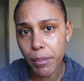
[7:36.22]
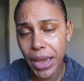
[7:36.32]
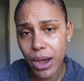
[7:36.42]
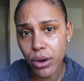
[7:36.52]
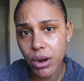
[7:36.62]

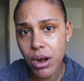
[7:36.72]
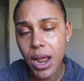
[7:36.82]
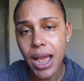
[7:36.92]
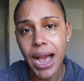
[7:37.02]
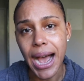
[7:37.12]
powder,
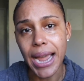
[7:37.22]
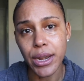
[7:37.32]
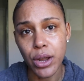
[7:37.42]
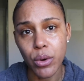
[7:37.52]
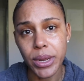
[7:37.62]
I
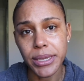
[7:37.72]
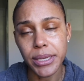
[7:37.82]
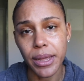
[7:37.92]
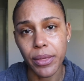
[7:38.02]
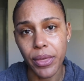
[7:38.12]

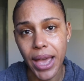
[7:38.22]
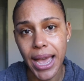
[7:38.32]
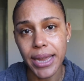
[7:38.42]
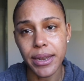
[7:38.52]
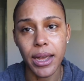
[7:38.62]
noticed
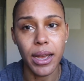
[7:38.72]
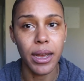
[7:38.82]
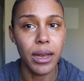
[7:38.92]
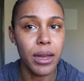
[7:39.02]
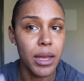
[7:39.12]

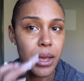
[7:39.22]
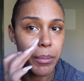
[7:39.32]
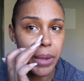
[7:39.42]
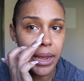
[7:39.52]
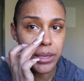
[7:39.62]
that
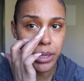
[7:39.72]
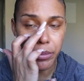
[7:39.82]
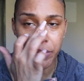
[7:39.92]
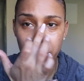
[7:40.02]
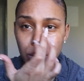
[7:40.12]

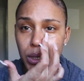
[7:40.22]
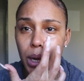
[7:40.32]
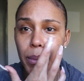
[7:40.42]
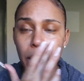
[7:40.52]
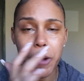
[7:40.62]
some of it was
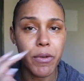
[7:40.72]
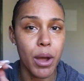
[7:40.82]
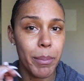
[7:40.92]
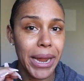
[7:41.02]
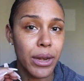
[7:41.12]
coming off
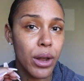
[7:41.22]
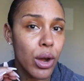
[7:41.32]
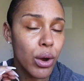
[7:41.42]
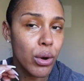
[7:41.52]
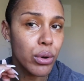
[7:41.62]
on my
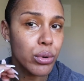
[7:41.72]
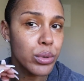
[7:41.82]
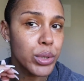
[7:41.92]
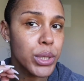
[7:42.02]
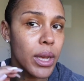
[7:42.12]

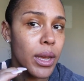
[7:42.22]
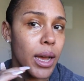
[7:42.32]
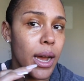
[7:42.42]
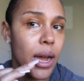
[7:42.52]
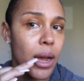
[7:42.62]
nose.
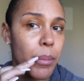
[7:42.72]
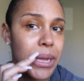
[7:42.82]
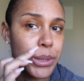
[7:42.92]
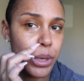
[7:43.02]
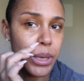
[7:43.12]

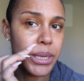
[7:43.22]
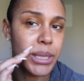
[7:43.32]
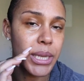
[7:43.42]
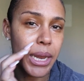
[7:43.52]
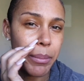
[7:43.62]
It started to
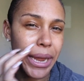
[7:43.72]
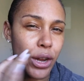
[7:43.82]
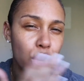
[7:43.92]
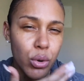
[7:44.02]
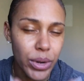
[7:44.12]
sit in my
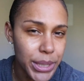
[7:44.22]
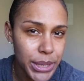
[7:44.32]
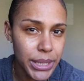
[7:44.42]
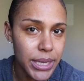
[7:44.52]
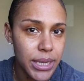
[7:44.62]

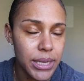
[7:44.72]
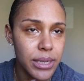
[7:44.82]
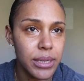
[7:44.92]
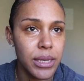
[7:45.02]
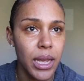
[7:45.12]

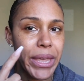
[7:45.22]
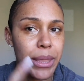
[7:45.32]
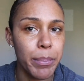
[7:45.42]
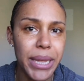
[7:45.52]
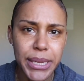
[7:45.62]
creases.
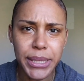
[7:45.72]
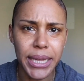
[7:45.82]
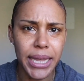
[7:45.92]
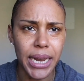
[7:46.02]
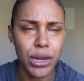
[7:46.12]
And the biggest
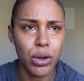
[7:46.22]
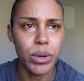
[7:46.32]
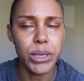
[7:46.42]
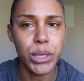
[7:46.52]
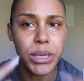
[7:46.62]
thing that I
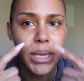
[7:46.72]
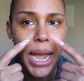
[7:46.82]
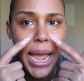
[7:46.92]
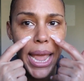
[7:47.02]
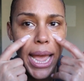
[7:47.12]
noticed,
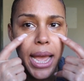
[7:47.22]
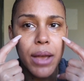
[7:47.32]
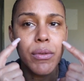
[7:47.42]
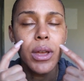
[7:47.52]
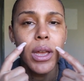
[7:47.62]
just I
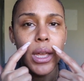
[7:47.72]
have,